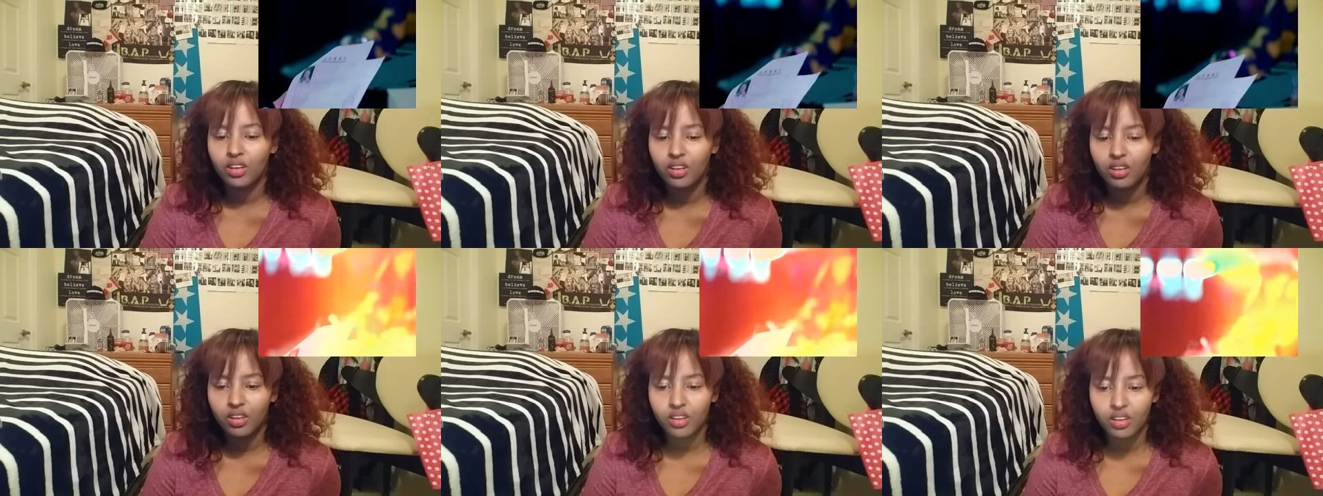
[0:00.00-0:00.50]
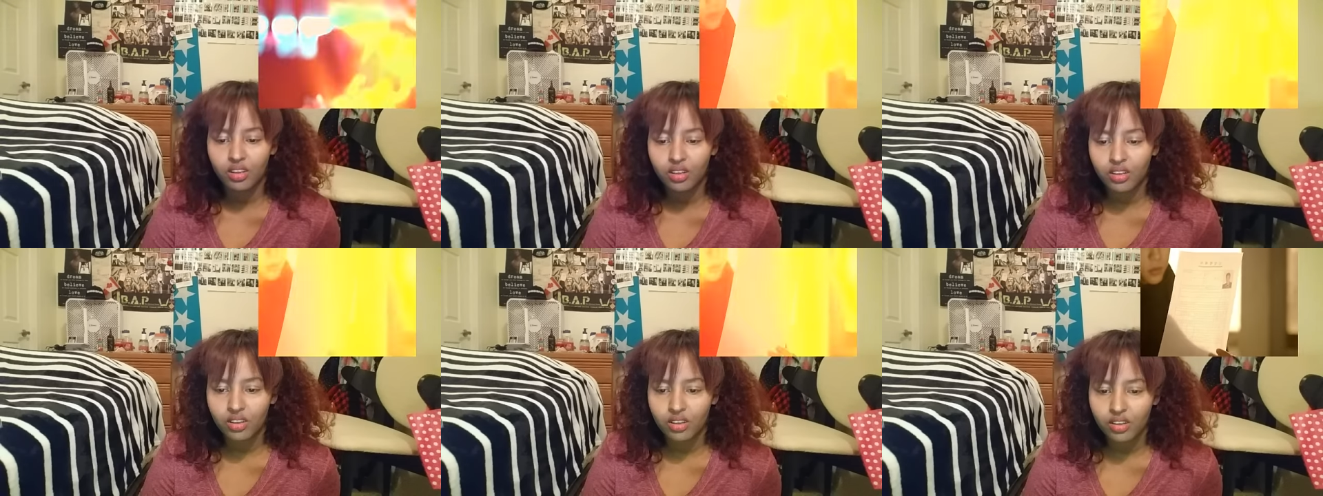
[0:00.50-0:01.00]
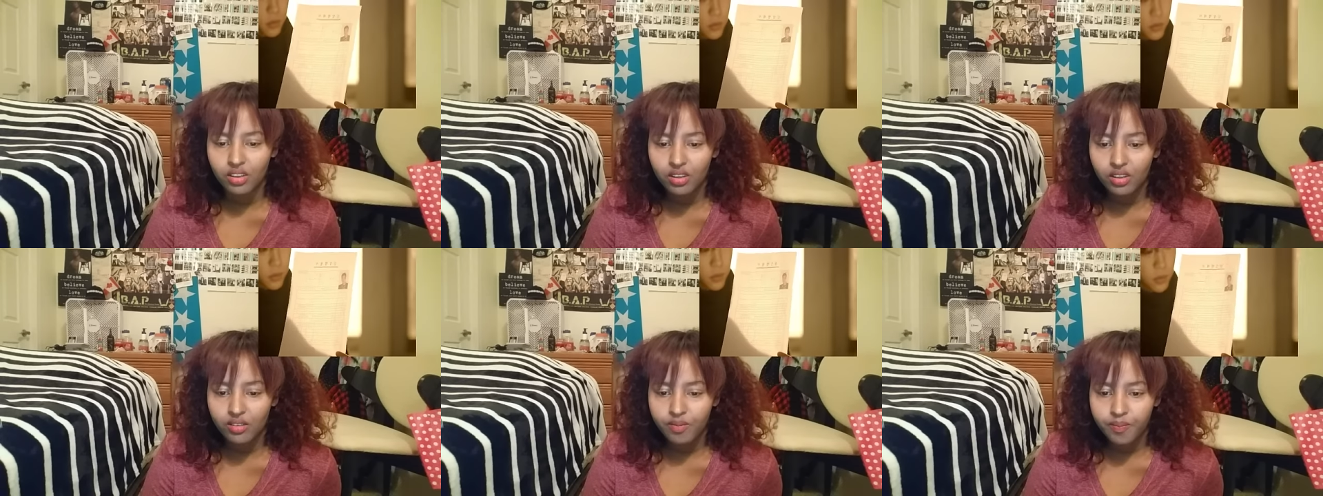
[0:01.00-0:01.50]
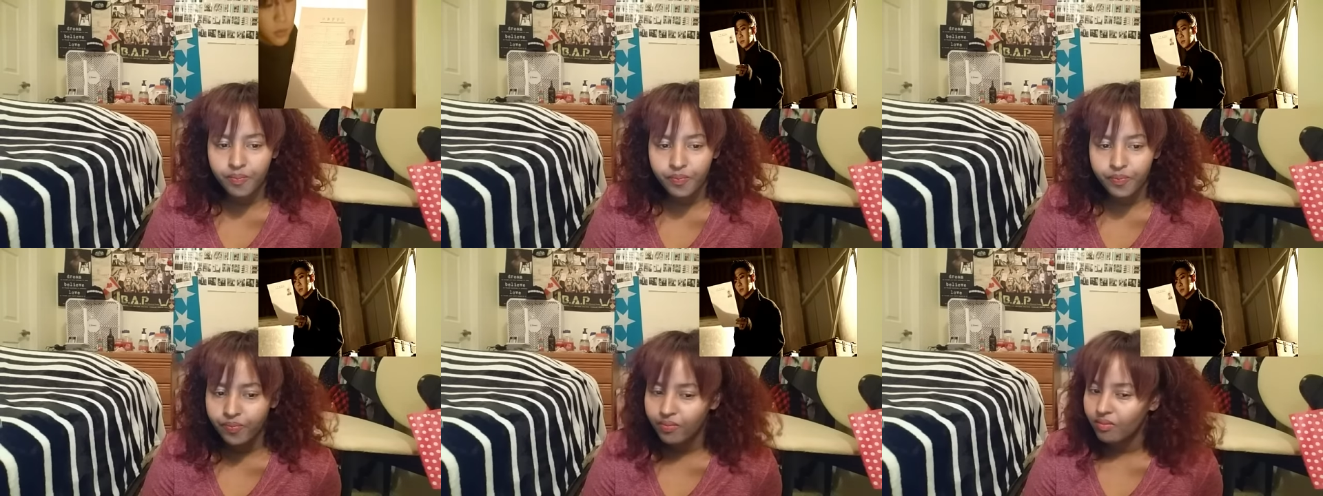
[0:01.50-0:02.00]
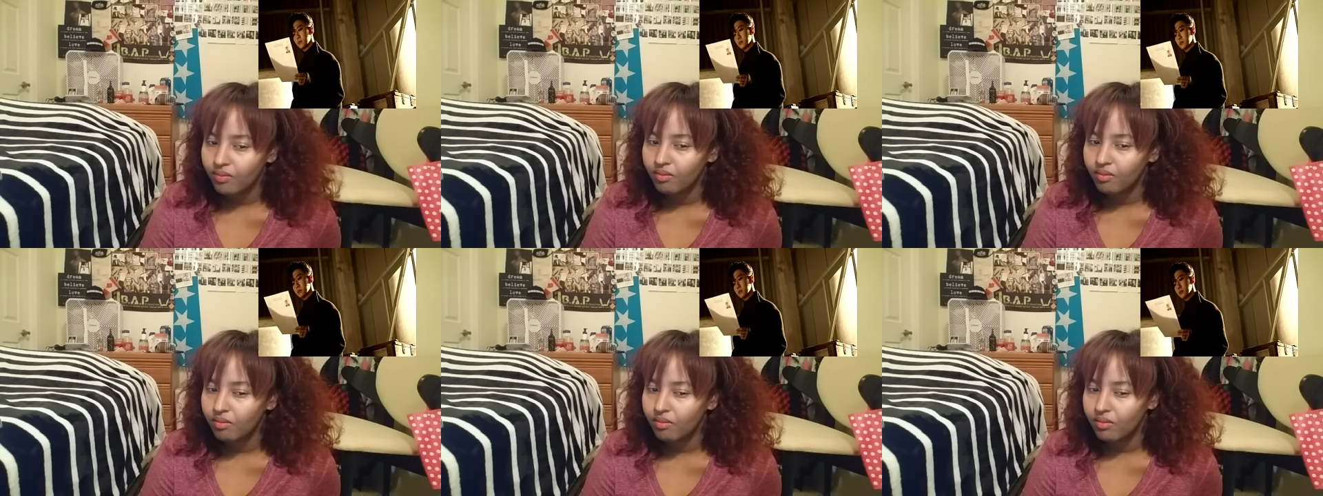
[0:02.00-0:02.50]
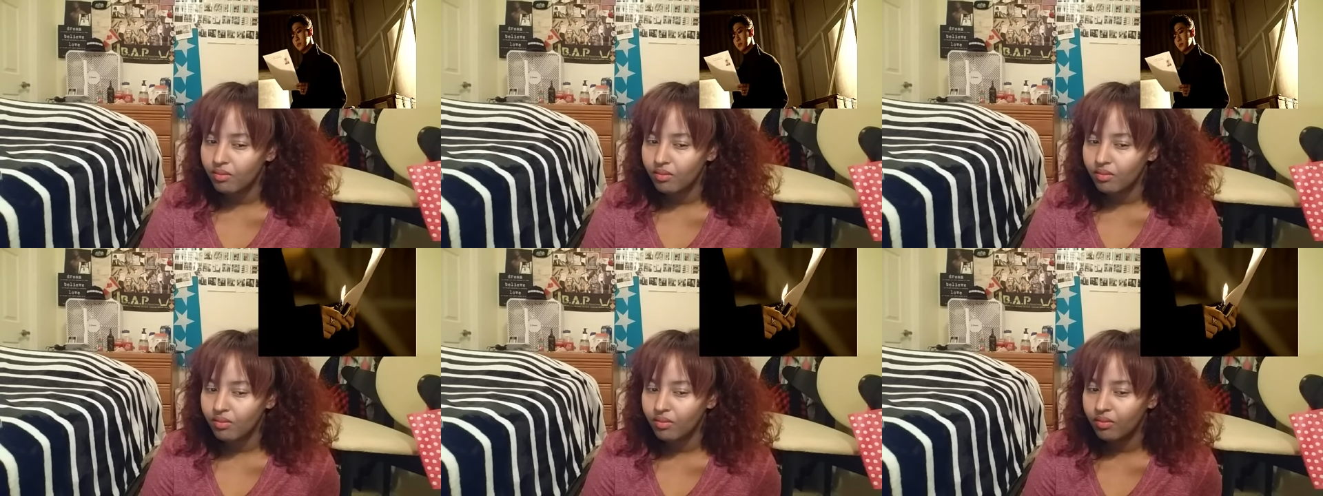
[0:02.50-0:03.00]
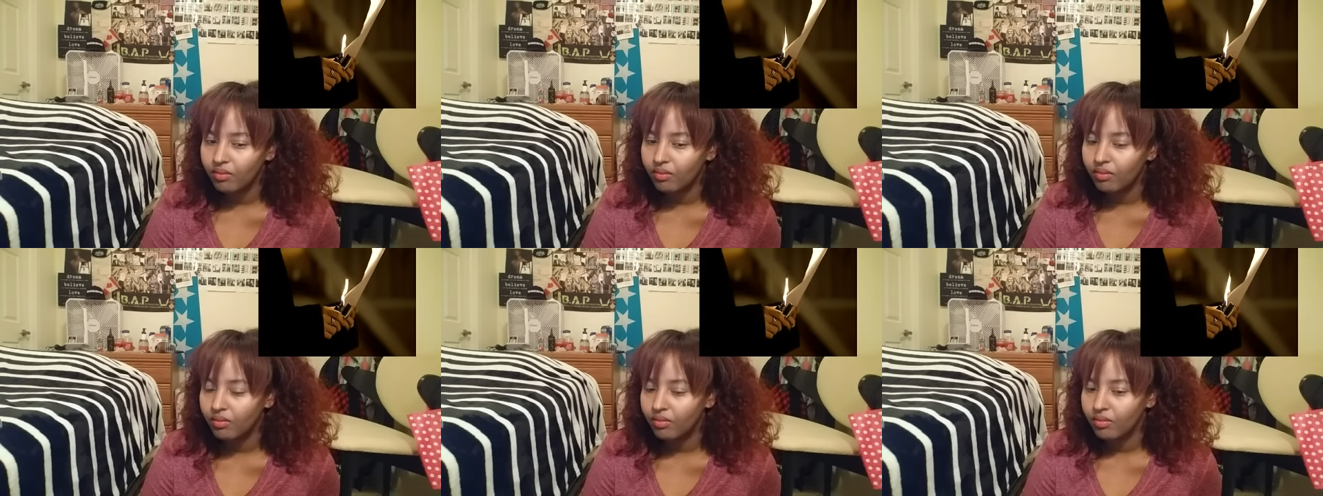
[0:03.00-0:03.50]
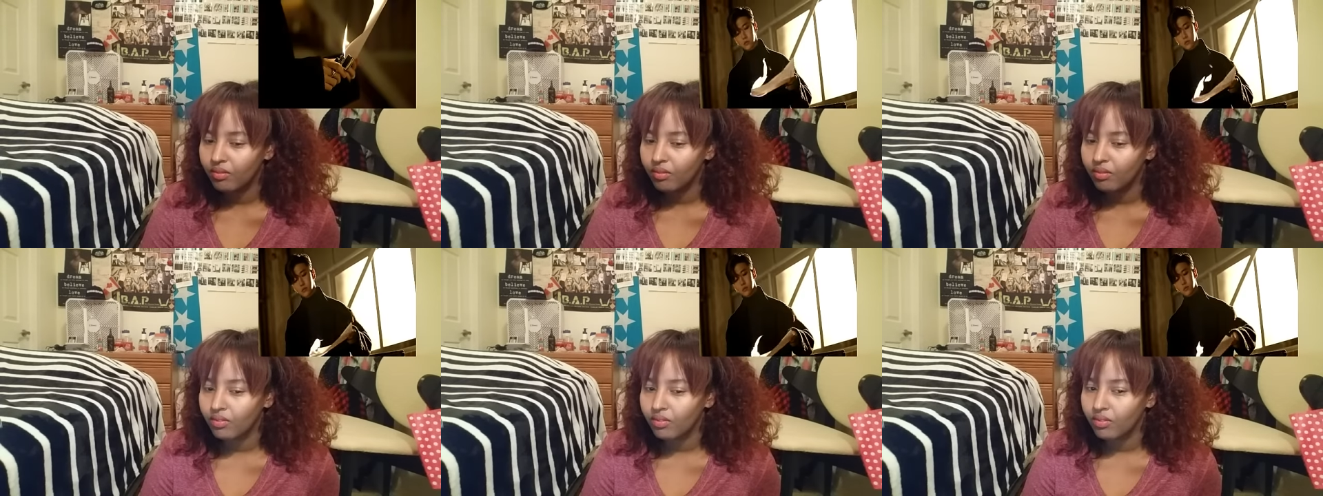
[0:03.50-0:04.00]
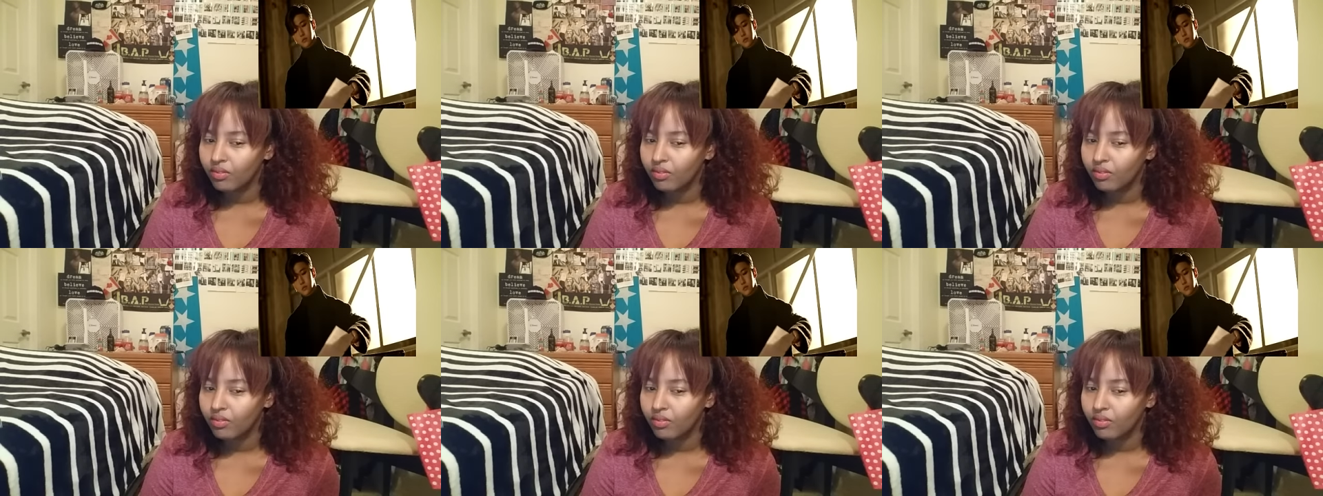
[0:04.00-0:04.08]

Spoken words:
(no one is talking)